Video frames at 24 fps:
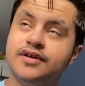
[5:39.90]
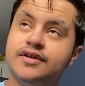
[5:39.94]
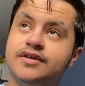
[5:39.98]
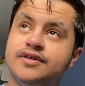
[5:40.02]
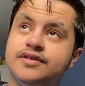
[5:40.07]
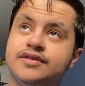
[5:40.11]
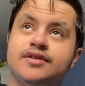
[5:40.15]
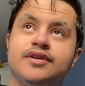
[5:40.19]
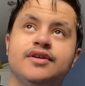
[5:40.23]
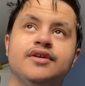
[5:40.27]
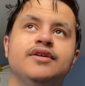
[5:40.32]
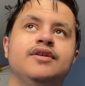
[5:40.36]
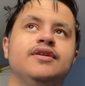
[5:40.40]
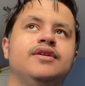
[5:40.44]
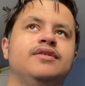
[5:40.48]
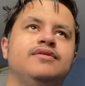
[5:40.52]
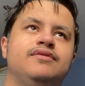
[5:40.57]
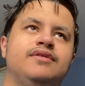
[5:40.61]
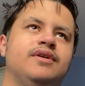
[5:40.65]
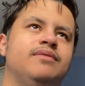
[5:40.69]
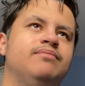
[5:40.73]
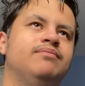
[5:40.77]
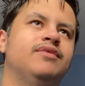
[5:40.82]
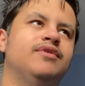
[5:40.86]
So
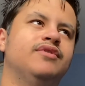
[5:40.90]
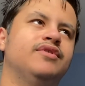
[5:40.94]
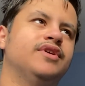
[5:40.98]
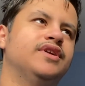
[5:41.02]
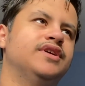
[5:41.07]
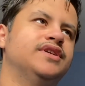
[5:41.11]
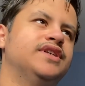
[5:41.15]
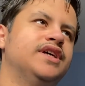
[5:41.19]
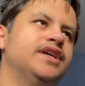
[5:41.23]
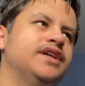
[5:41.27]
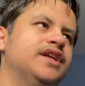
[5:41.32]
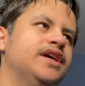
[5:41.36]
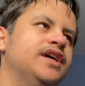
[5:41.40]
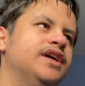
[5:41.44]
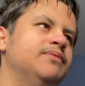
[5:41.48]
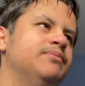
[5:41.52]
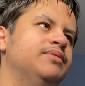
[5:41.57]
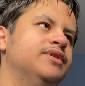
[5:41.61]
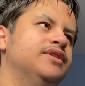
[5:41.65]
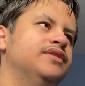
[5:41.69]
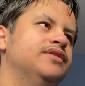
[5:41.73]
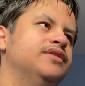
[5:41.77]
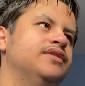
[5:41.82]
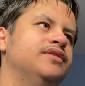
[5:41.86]
I'm not going to take that
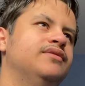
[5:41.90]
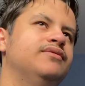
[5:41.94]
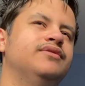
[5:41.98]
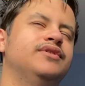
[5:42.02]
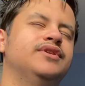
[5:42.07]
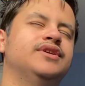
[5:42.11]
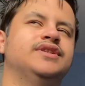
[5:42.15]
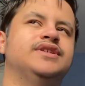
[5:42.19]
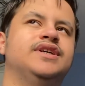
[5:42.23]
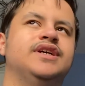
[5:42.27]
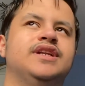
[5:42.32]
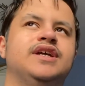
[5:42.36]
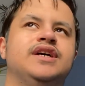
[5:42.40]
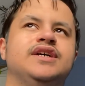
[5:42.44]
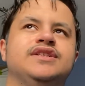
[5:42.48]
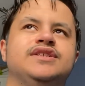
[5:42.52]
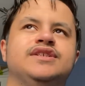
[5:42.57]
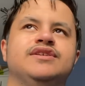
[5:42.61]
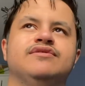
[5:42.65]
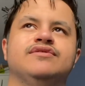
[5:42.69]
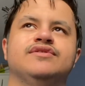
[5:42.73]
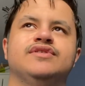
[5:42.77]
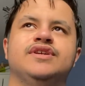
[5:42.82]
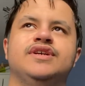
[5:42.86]
I'm not going to take that
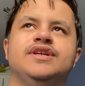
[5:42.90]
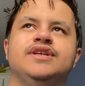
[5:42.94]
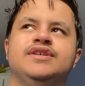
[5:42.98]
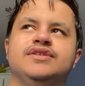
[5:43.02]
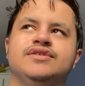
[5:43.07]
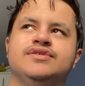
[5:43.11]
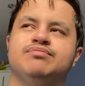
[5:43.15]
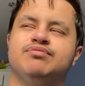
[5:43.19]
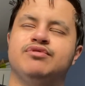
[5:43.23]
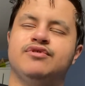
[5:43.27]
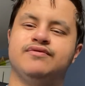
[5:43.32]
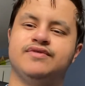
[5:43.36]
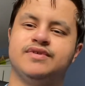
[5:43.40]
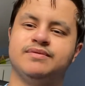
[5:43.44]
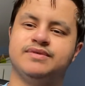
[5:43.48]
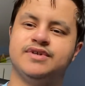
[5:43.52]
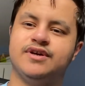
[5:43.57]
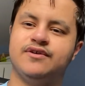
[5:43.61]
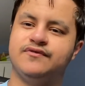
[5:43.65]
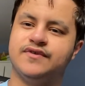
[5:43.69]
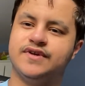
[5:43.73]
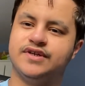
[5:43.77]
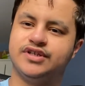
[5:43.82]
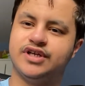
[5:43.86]
seriously. He's proved
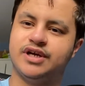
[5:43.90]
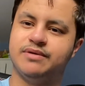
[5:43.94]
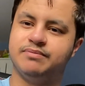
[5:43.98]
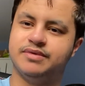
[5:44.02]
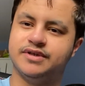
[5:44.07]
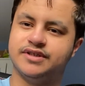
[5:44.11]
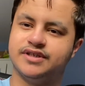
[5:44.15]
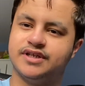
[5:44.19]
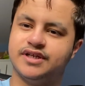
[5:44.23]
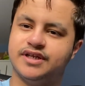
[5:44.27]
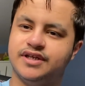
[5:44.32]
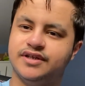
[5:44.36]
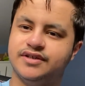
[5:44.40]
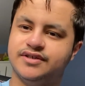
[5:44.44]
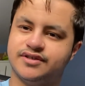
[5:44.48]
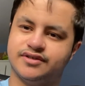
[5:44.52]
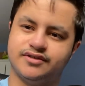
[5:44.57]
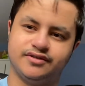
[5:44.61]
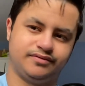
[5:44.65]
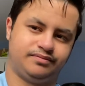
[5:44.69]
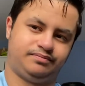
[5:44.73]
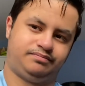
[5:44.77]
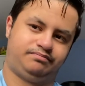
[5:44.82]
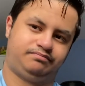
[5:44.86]
himself in the Champions League.
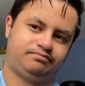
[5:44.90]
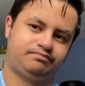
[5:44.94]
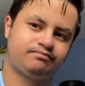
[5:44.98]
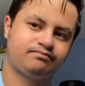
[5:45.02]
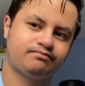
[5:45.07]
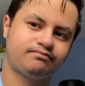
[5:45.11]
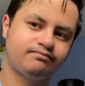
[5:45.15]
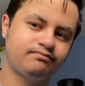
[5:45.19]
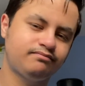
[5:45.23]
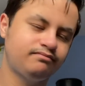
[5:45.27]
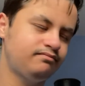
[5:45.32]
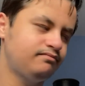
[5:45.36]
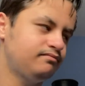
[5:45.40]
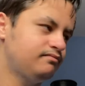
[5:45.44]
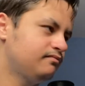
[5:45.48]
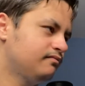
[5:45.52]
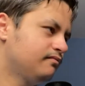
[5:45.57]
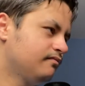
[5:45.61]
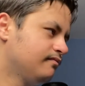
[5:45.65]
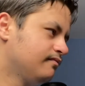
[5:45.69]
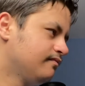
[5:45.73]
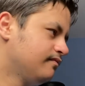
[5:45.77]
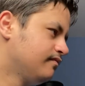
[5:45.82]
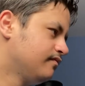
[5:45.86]
So
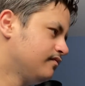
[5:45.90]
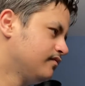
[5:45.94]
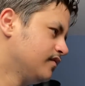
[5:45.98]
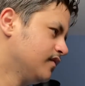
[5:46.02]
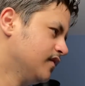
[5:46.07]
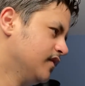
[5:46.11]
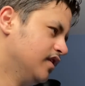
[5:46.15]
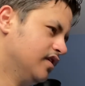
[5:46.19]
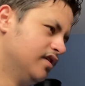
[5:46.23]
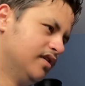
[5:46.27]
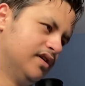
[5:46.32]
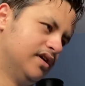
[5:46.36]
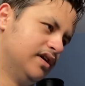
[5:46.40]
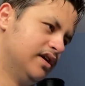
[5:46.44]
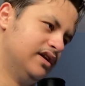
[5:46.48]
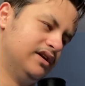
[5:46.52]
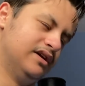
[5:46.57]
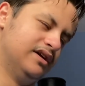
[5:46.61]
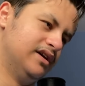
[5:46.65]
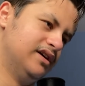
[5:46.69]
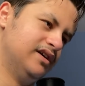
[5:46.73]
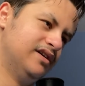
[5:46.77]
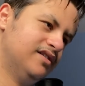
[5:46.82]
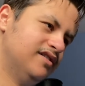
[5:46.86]

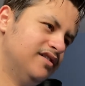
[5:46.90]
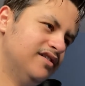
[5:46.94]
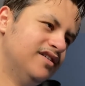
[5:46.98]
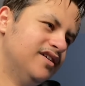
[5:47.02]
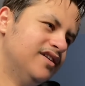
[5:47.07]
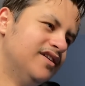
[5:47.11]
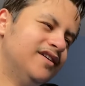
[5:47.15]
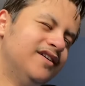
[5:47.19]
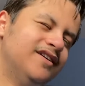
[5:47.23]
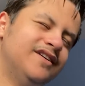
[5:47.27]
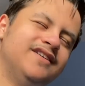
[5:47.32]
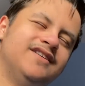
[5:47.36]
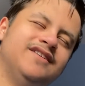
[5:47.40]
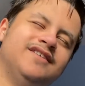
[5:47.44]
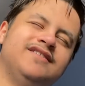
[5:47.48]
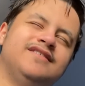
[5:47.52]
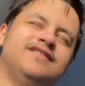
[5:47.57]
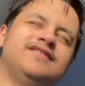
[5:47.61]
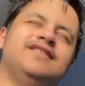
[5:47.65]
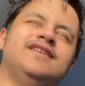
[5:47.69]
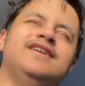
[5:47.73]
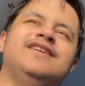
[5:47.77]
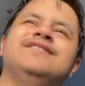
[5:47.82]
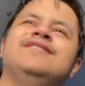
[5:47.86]
I
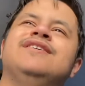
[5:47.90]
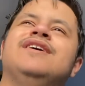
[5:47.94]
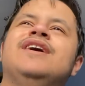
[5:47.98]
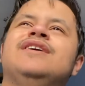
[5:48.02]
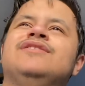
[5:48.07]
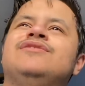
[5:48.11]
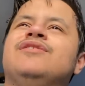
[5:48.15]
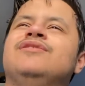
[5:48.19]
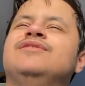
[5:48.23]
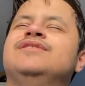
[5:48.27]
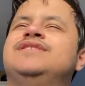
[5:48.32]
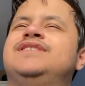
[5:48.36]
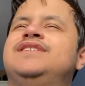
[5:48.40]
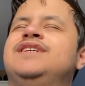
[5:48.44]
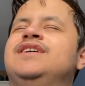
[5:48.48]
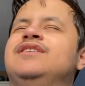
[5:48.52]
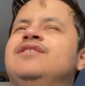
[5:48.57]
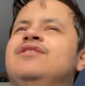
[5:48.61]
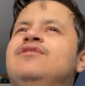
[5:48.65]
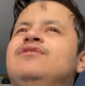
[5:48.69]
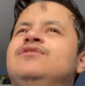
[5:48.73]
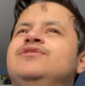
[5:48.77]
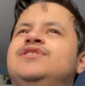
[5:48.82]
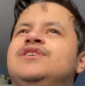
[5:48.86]
don't see the
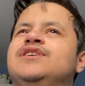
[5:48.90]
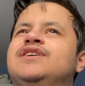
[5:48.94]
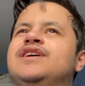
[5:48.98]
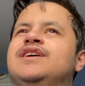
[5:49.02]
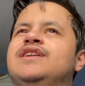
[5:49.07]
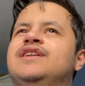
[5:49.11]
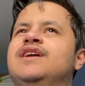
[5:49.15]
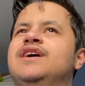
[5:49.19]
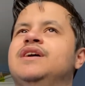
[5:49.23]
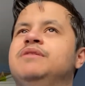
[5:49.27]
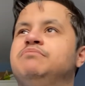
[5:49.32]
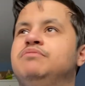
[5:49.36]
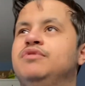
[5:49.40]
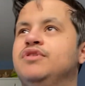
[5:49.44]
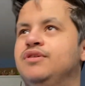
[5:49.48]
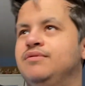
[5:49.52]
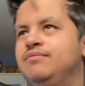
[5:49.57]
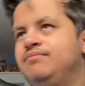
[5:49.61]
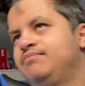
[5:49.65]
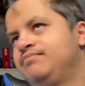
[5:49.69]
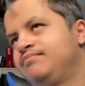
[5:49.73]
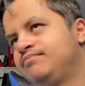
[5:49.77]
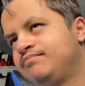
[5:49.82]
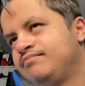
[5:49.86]
logic in that, but
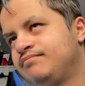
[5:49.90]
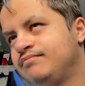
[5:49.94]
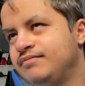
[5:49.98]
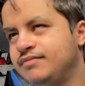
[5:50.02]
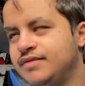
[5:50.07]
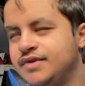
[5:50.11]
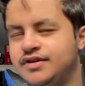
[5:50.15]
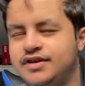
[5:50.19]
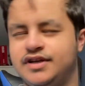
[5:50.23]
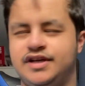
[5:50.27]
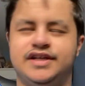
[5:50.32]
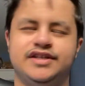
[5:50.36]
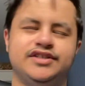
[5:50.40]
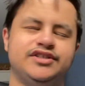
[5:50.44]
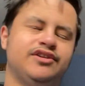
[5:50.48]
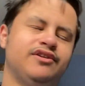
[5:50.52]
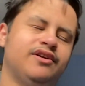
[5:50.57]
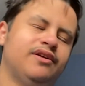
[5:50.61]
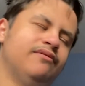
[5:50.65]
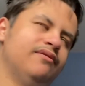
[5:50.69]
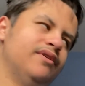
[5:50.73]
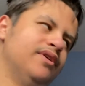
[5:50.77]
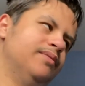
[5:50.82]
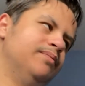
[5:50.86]
each to
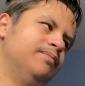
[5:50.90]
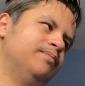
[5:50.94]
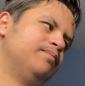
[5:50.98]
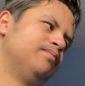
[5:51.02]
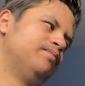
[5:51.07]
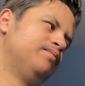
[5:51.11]
their own.